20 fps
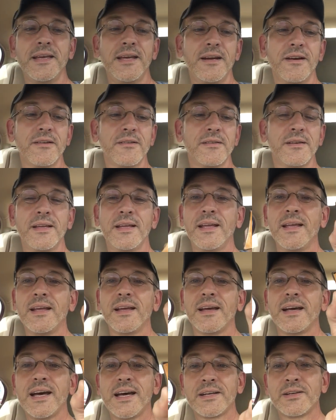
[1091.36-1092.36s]
there.
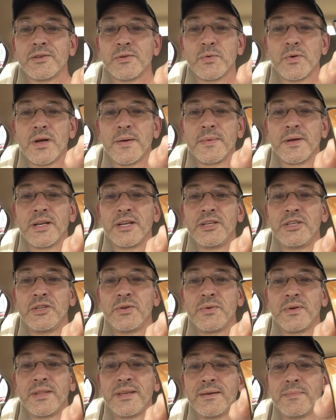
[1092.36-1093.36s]
I don't know what I'm going to
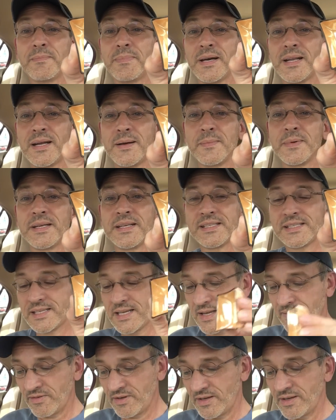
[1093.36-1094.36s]
do with it, but I'm going to
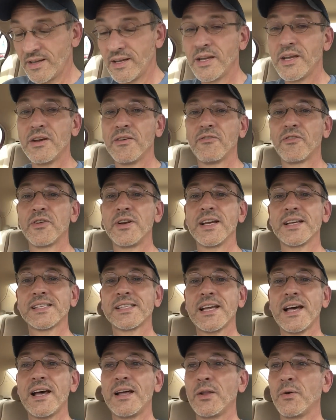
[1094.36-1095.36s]
save it for
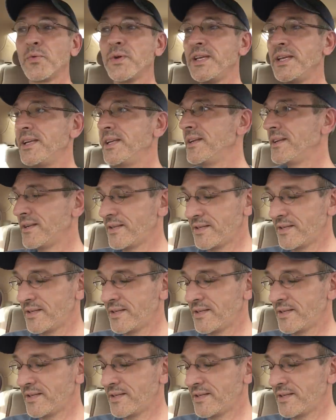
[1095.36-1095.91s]
next Halloween